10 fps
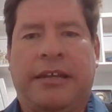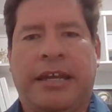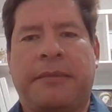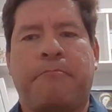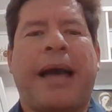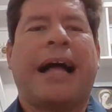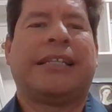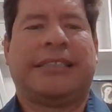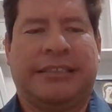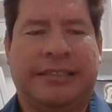and
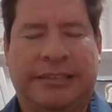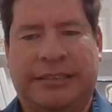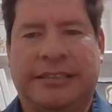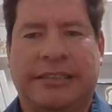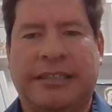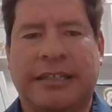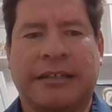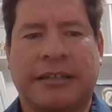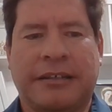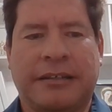balance
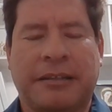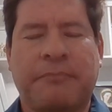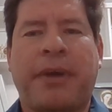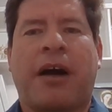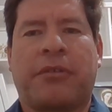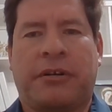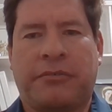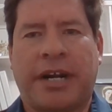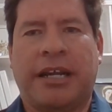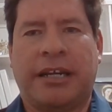the power,
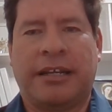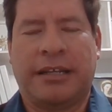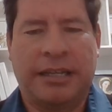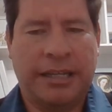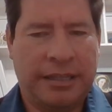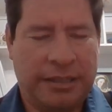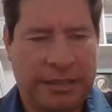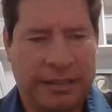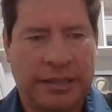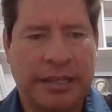right, and
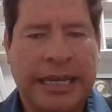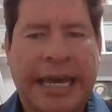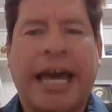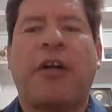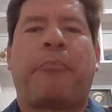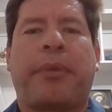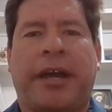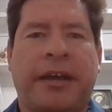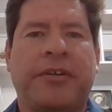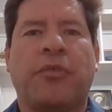help
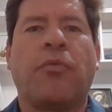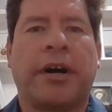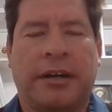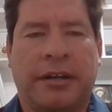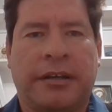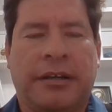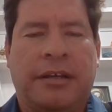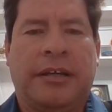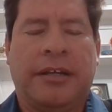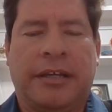everyone
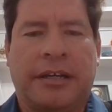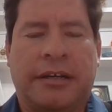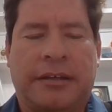in